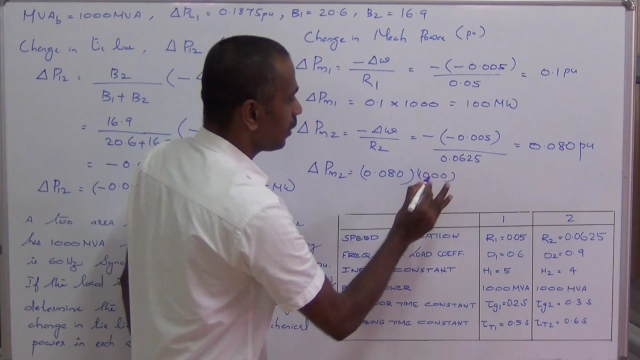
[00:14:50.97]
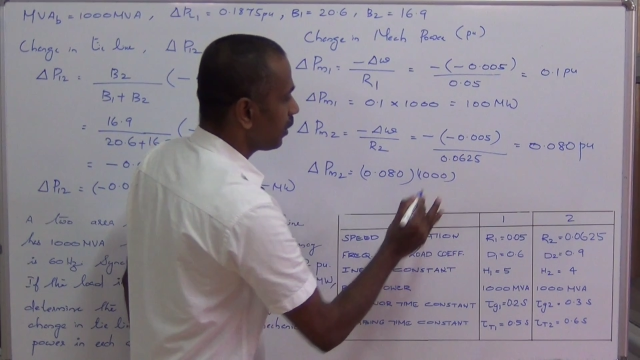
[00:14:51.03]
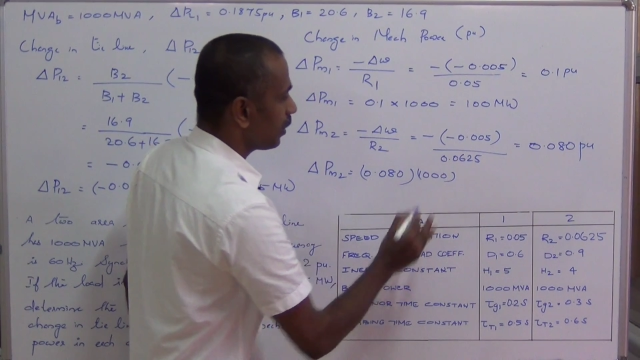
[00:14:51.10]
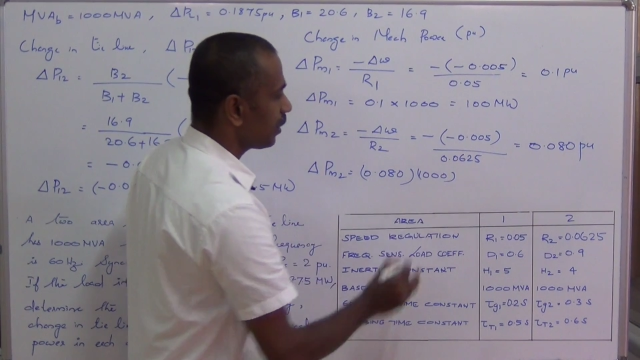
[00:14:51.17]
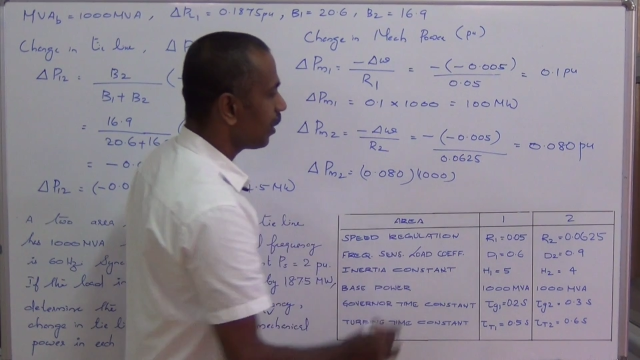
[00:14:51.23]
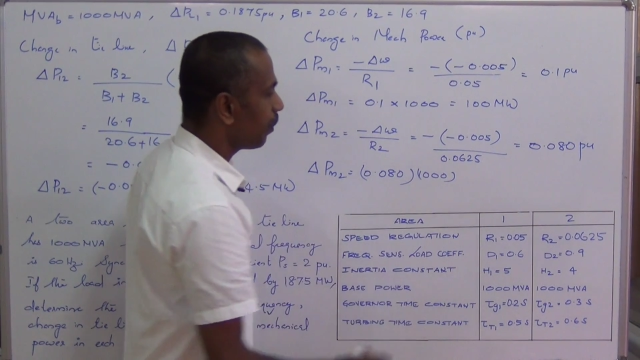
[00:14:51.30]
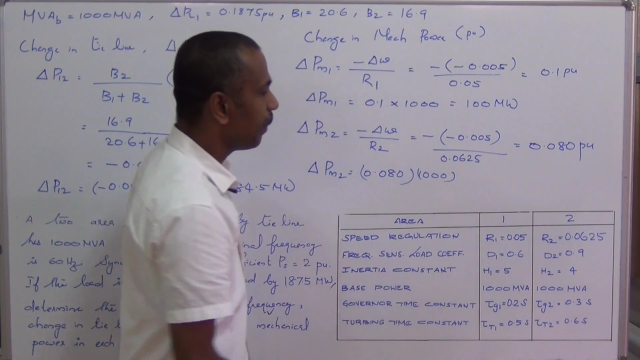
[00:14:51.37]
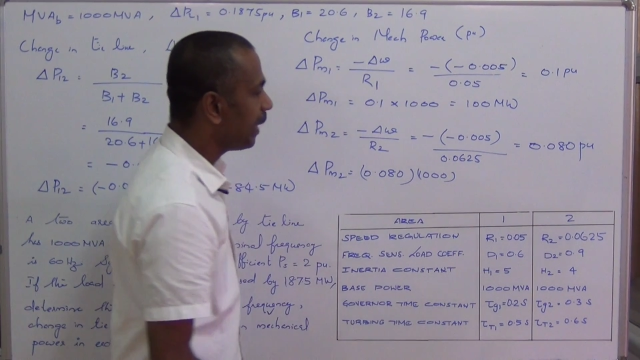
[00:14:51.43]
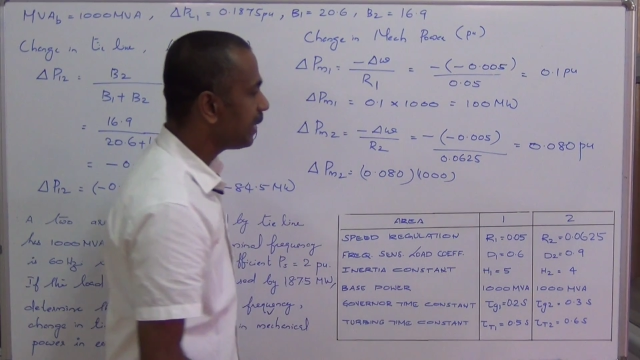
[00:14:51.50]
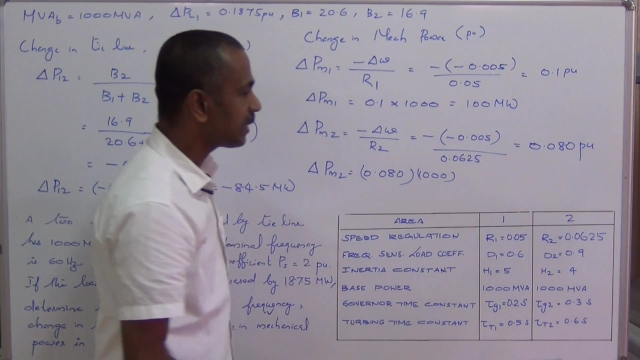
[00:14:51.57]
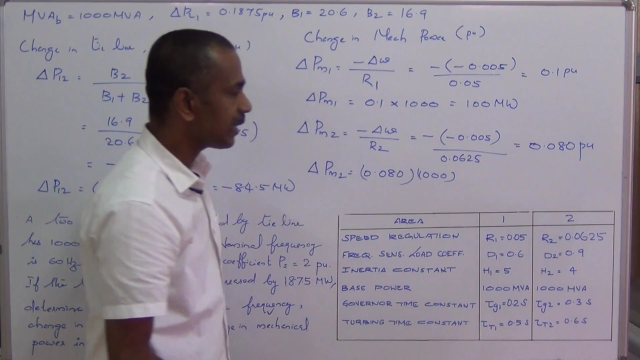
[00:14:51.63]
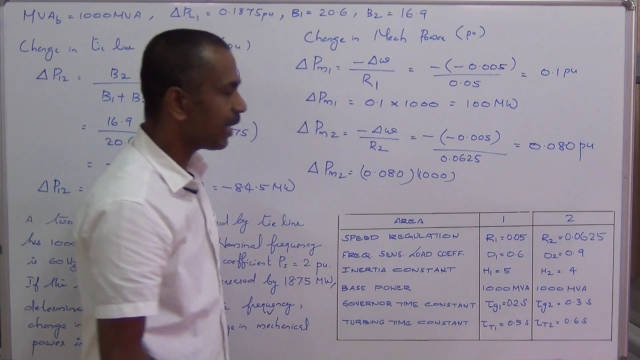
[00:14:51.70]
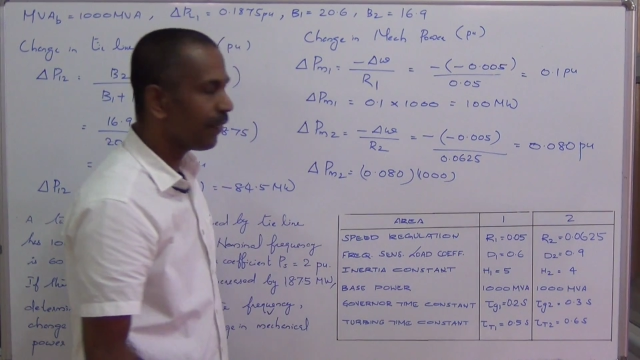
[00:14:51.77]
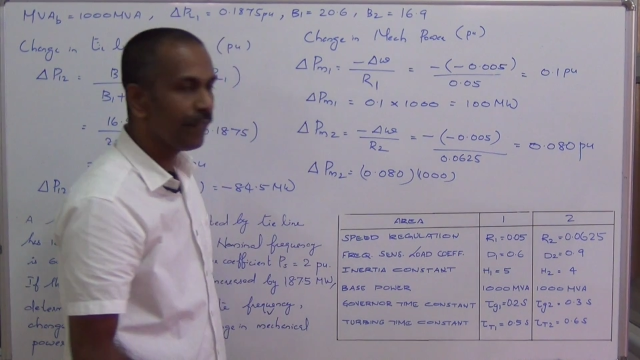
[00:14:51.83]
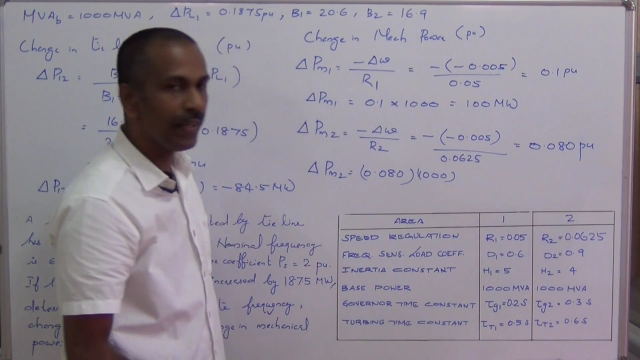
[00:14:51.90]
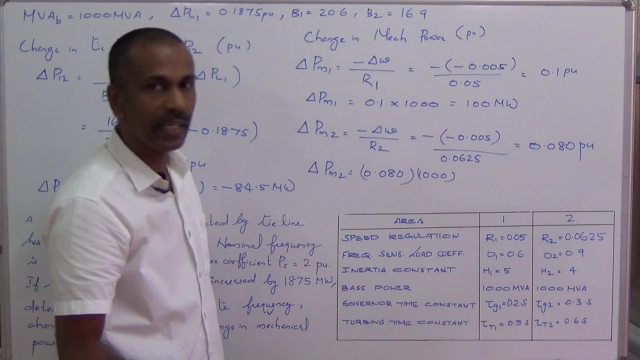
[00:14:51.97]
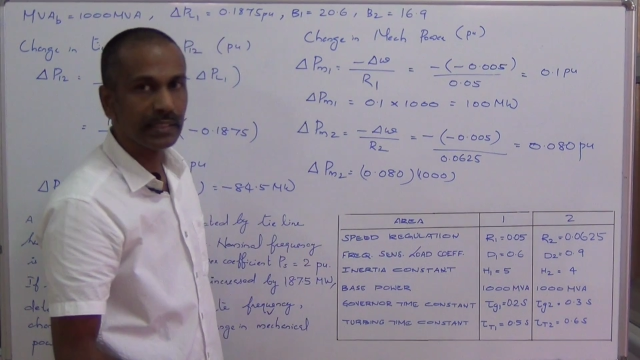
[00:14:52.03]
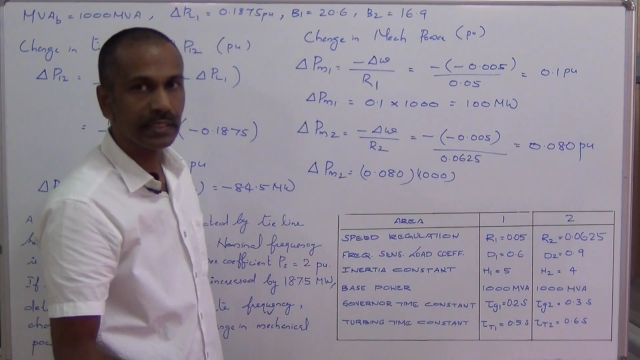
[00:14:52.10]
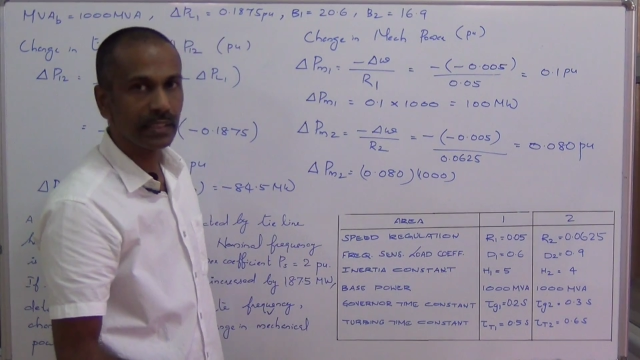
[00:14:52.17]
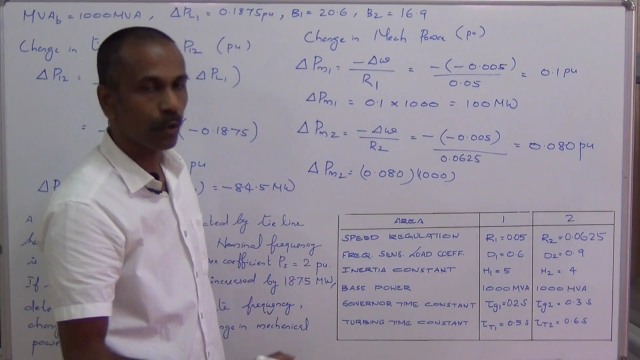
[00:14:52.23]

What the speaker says: the base MVA is